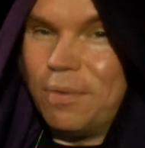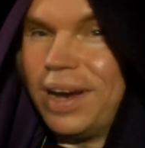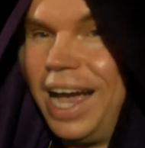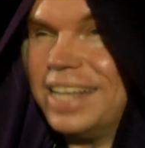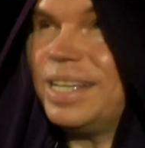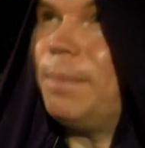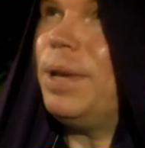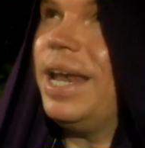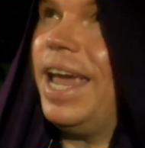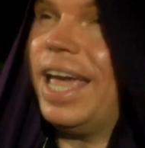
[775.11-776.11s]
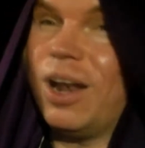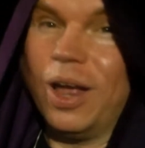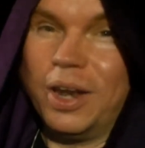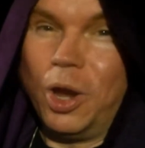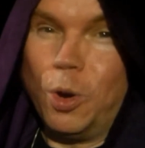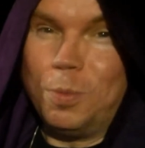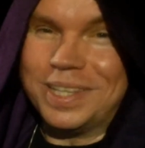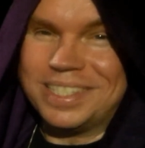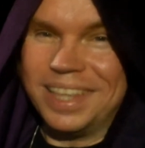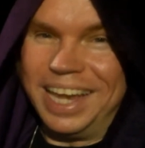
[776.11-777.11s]
Well, guys, I'm going to head on home.
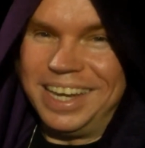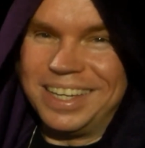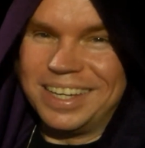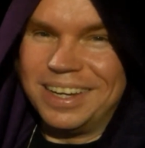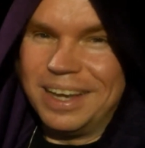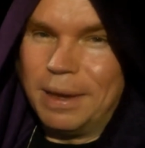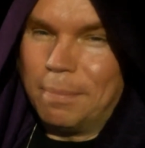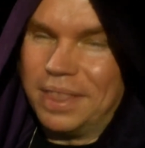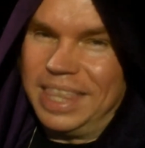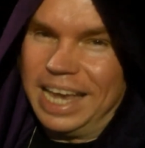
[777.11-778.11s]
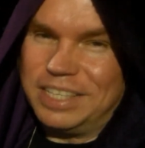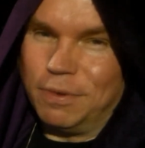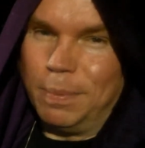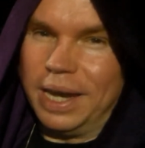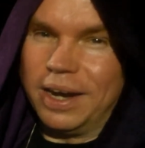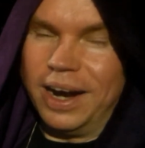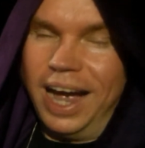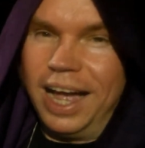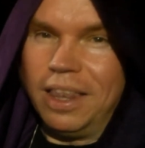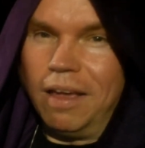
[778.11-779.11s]
It's late, but thanks for being here.
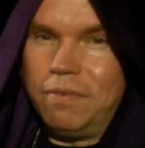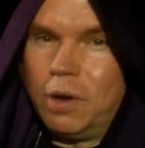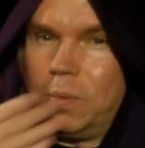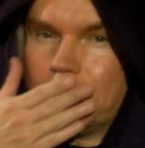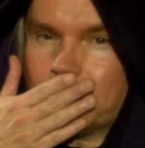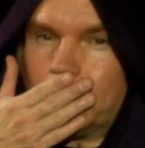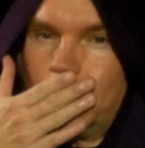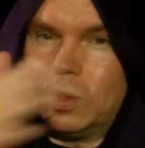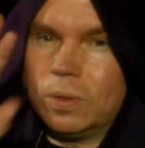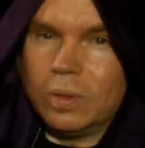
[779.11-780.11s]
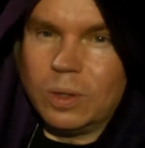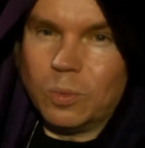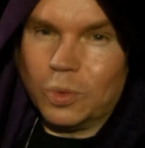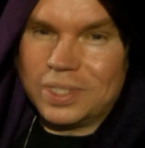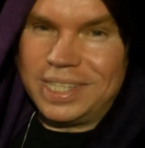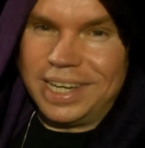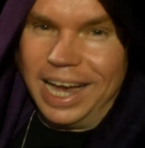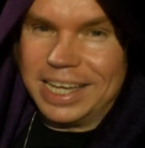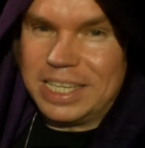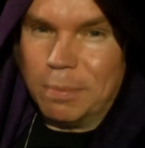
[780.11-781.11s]
I love you. We'll see you
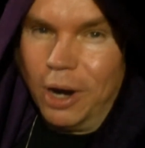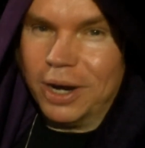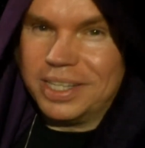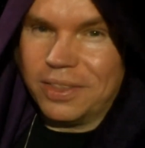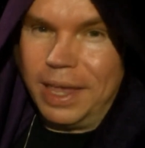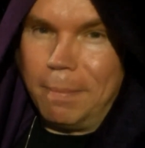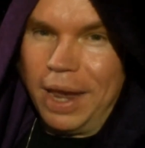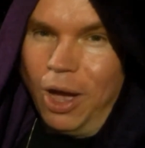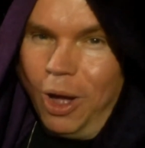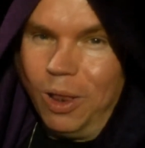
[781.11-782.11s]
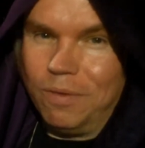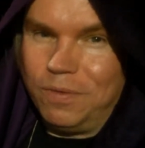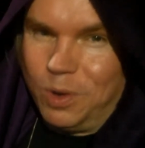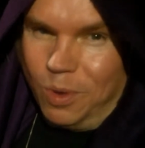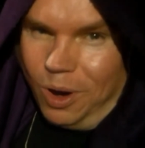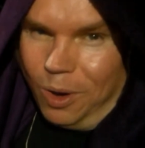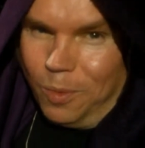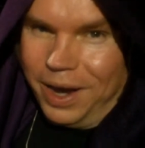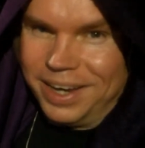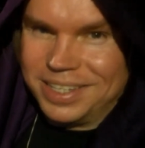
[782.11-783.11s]
guys tomorrow. Until then, may all of you
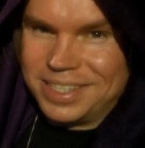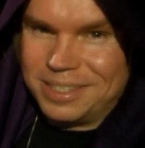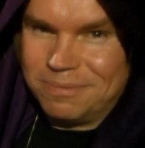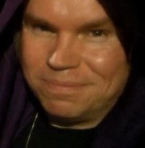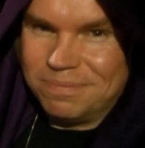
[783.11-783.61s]
always